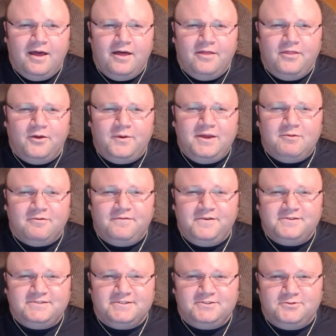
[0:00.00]
Though he
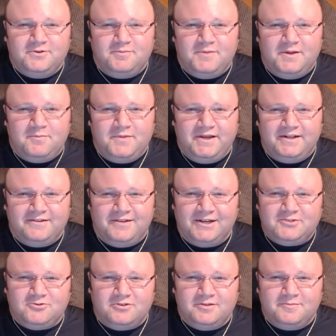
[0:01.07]
refuses to admit being
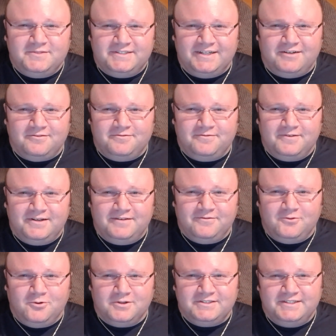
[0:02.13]
intellectual himself, and of
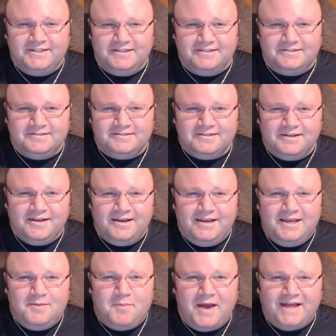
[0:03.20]
course he is,
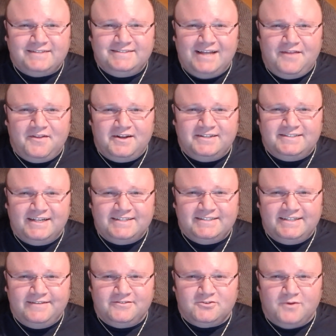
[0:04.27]
he passed down the
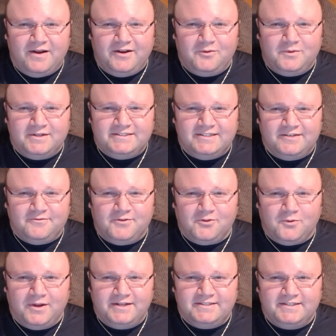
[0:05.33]
necessity of surrounding oneself with
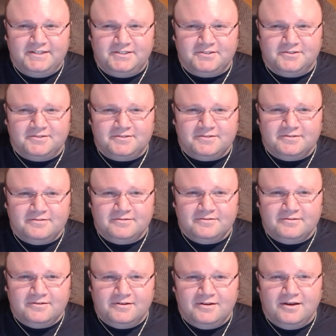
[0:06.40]
great teachers.
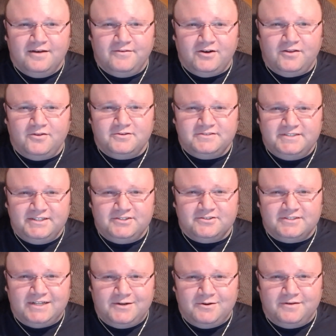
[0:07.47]
Of all those
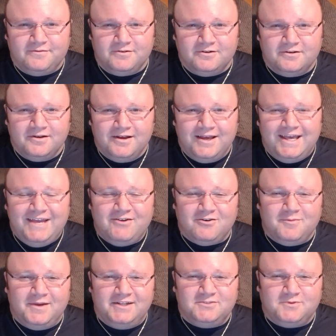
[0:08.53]
teachers, however, he
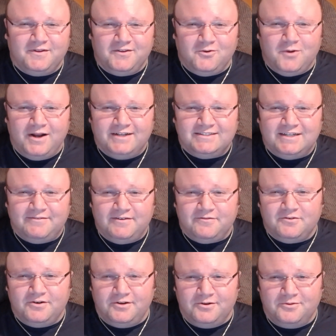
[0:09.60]
remains one of the greatest I've
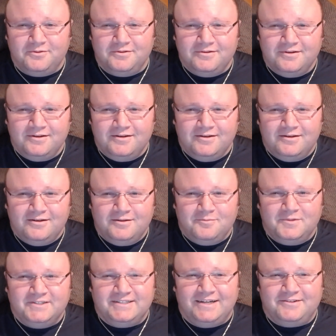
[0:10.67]
ever known.
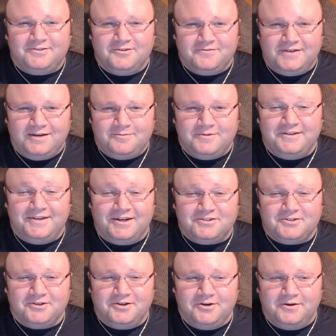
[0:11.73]
Mazal Tov and
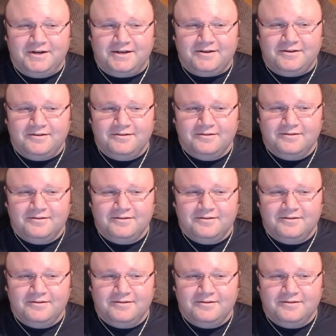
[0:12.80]
Yasher Koach.